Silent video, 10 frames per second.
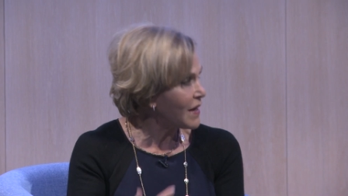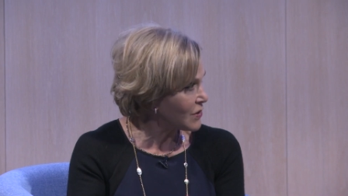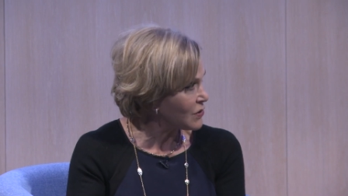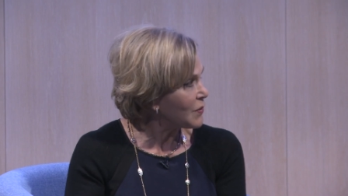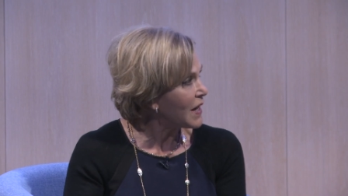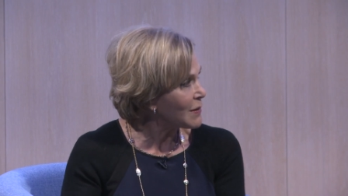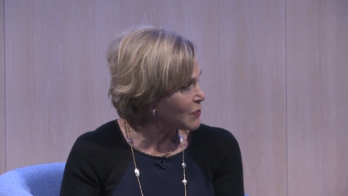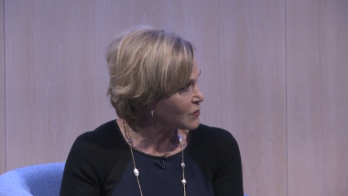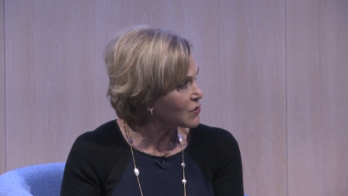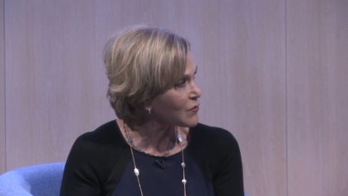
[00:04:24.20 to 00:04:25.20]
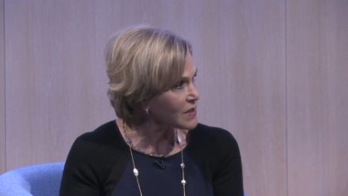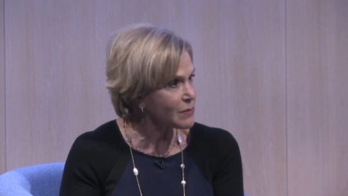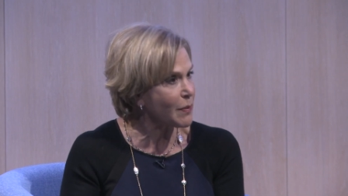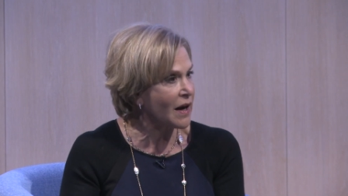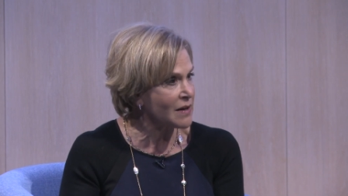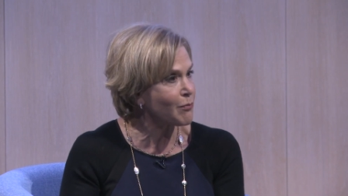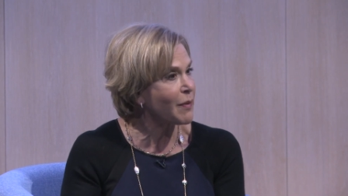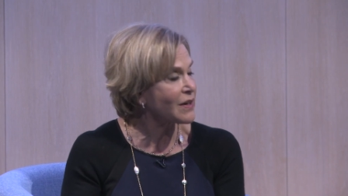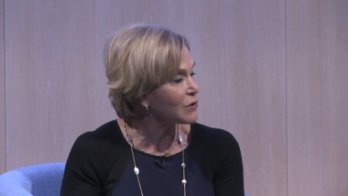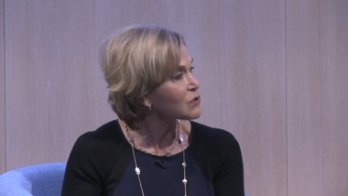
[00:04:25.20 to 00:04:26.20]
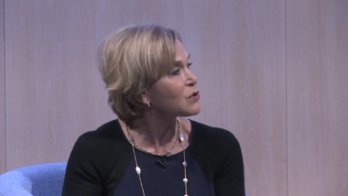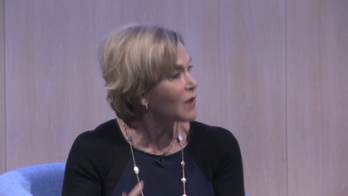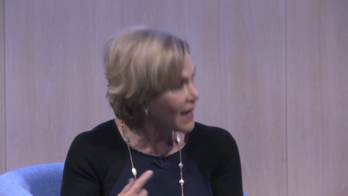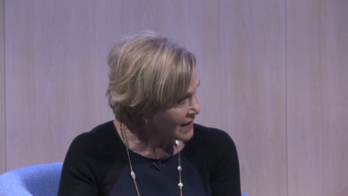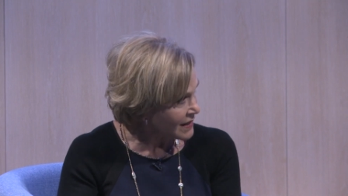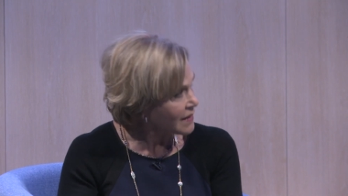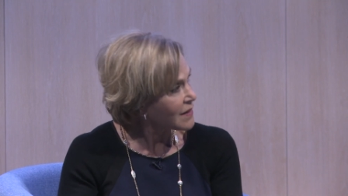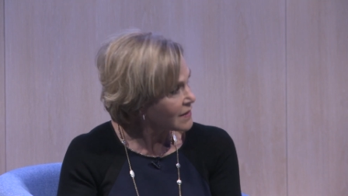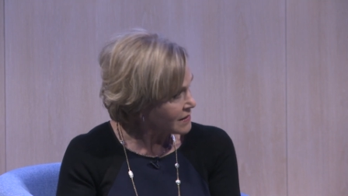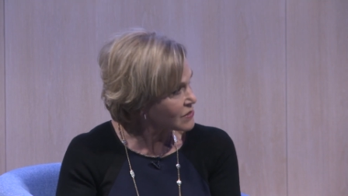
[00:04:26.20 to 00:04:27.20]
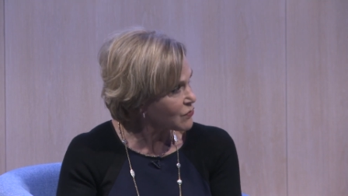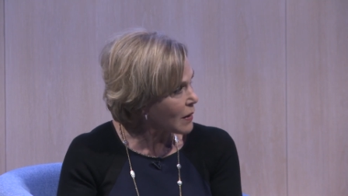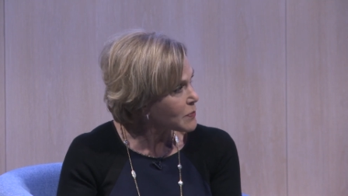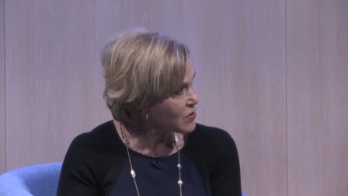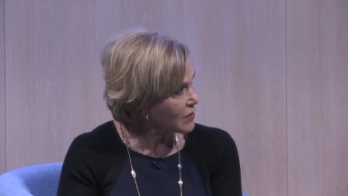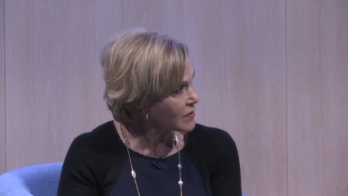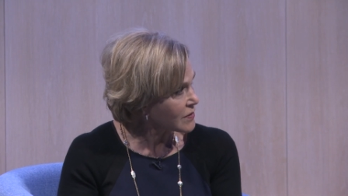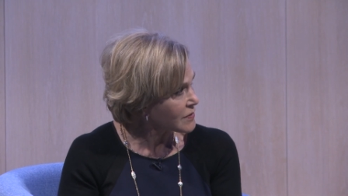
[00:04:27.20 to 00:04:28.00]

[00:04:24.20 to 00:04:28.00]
make you able to respond better to any disruption.